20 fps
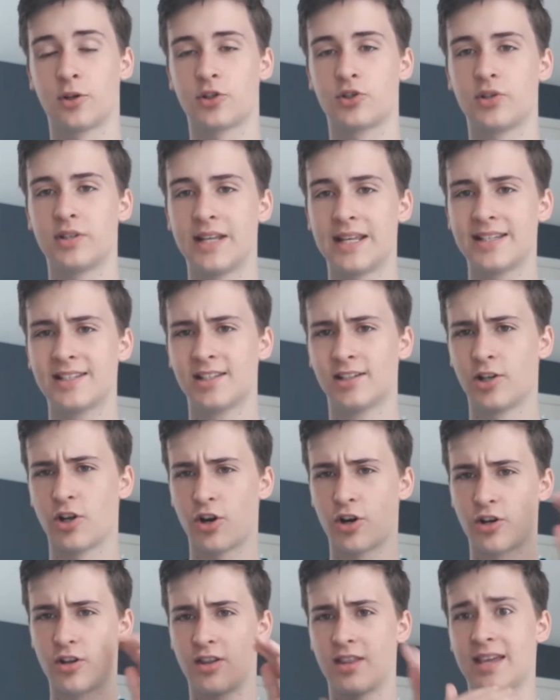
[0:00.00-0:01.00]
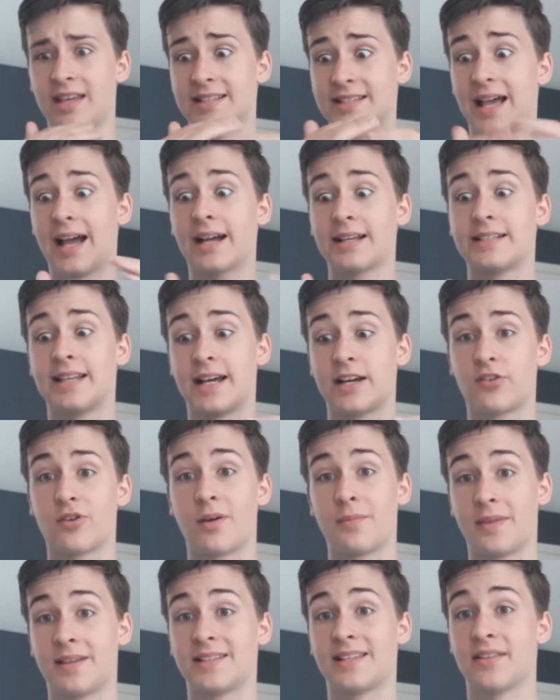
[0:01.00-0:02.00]
So you need to learn the exact diagram
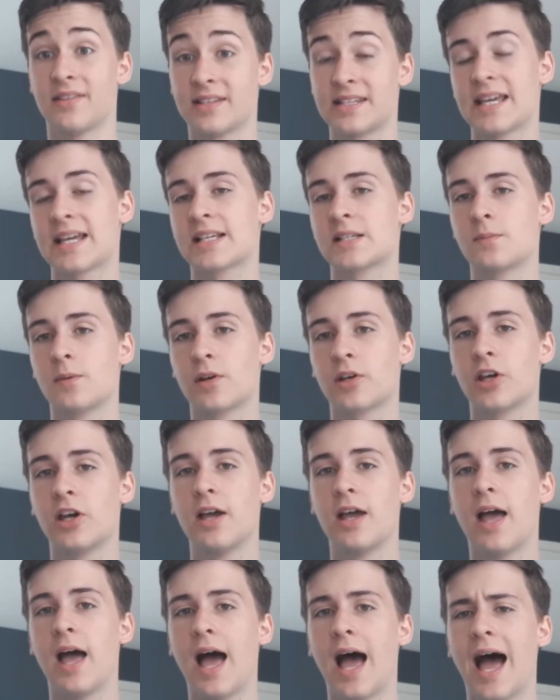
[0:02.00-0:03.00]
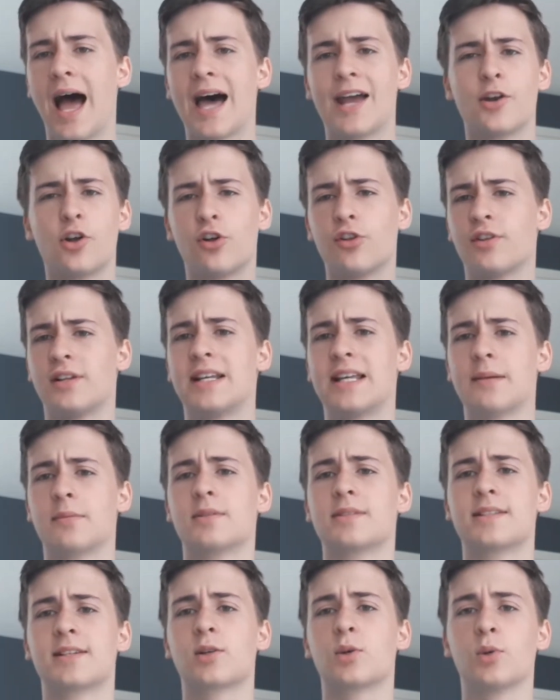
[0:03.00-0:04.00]
that's in the textbook and all the
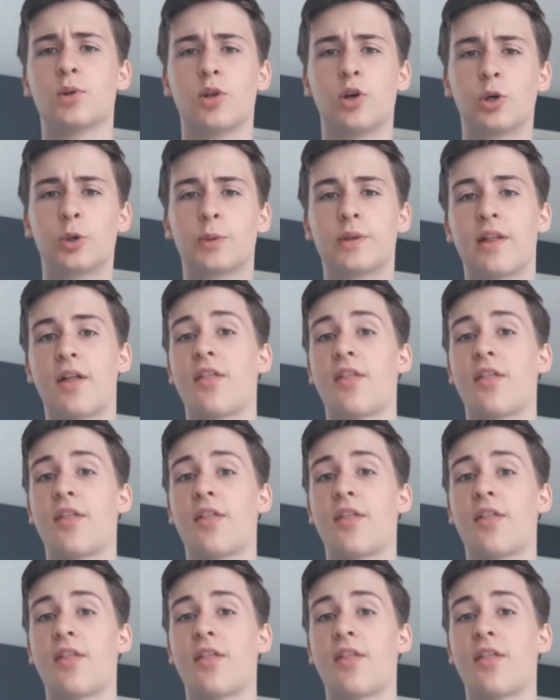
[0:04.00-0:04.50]
labels that go along with it.